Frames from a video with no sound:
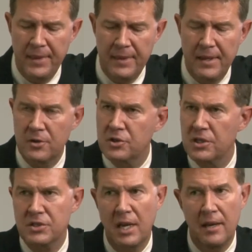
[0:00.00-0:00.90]
There's
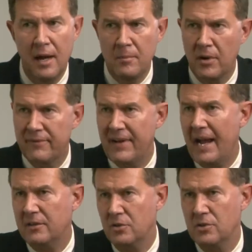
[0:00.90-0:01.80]
just a number of
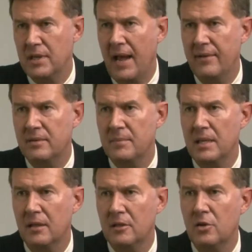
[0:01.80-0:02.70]
factors that have to
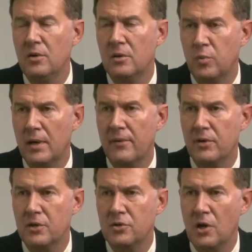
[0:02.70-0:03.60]
be included whenever
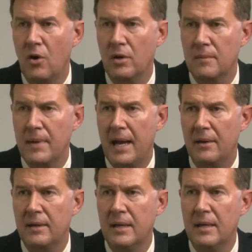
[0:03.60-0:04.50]
you're talking
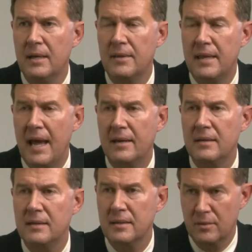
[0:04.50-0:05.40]
about that
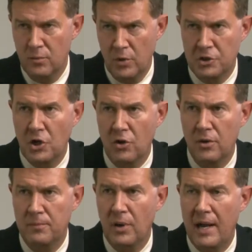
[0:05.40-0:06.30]

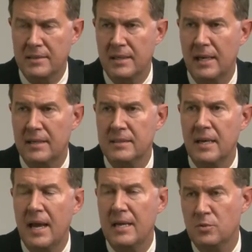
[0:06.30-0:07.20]
return process
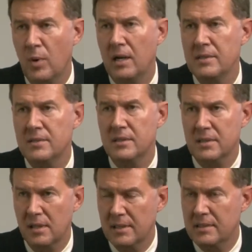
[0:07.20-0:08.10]
as well as the
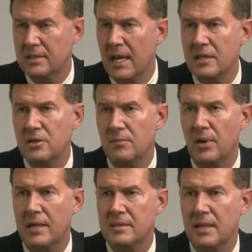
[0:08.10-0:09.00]
solicitation
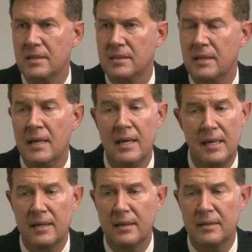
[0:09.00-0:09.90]
process, and
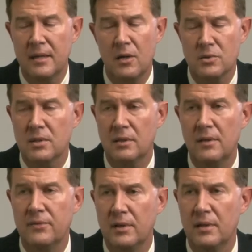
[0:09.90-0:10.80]
it costs
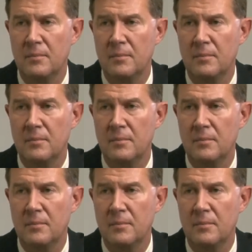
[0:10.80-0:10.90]
significantly